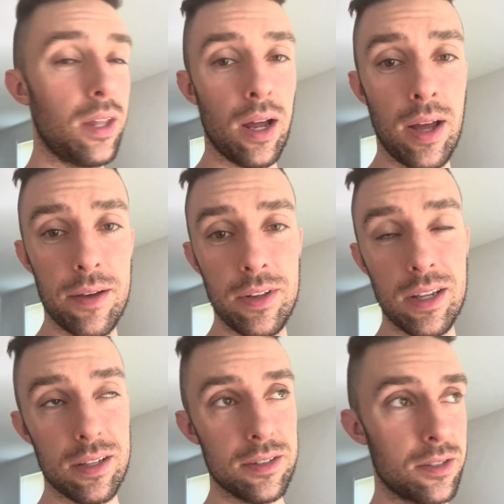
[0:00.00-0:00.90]
I don't have any
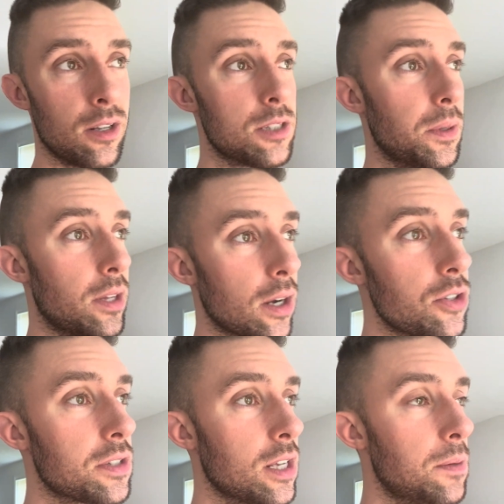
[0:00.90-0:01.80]
concerns, but they're
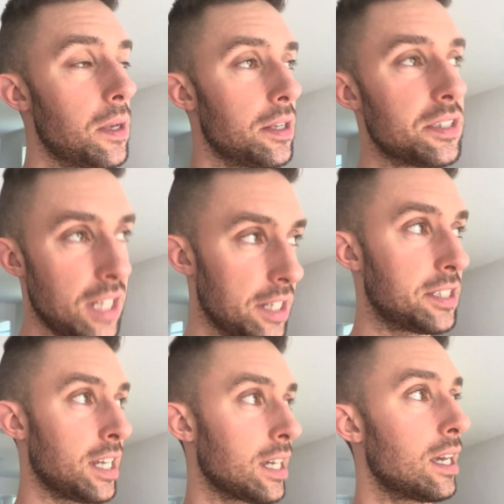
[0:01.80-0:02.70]
just going to be
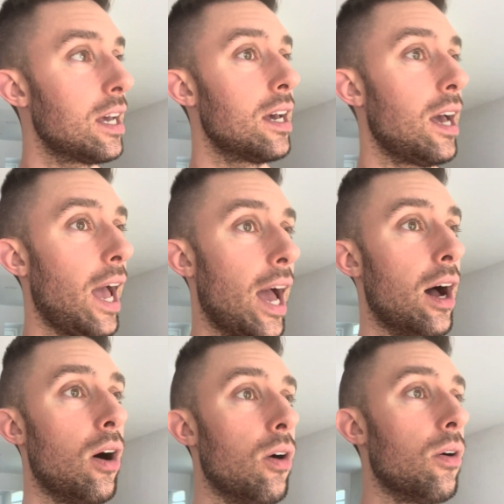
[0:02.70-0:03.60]
assessing
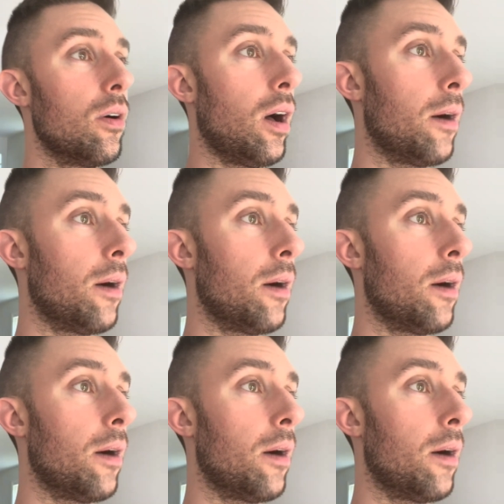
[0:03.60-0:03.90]
how,